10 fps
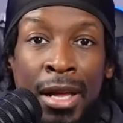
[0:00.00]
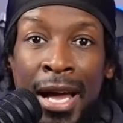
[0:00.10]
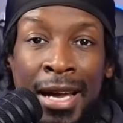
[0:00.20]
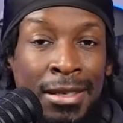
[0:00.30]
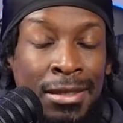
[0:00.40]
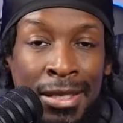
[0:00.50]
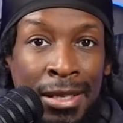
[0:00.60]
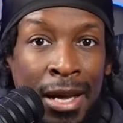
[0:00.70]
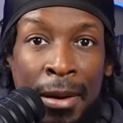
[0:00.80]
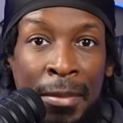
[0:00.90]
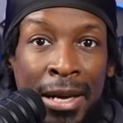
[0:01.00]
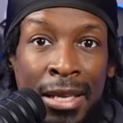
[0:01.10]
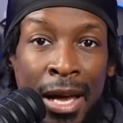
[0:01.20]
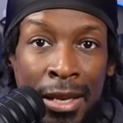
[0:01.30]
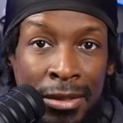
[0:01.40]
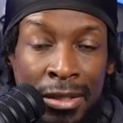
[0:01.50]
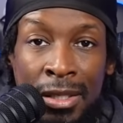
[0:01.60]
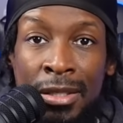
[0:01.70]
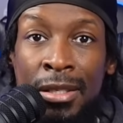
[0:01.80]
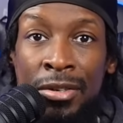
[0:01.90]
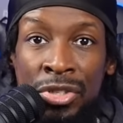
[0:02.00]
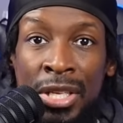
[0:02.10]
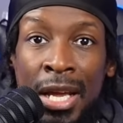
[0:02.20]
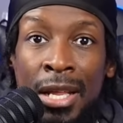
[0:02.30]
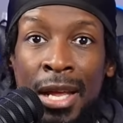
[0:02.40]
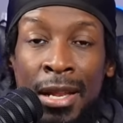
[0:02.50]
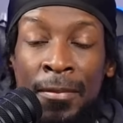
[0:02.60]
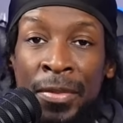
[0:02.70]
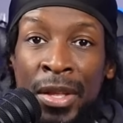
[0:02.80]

ide- um, ideologies and understand that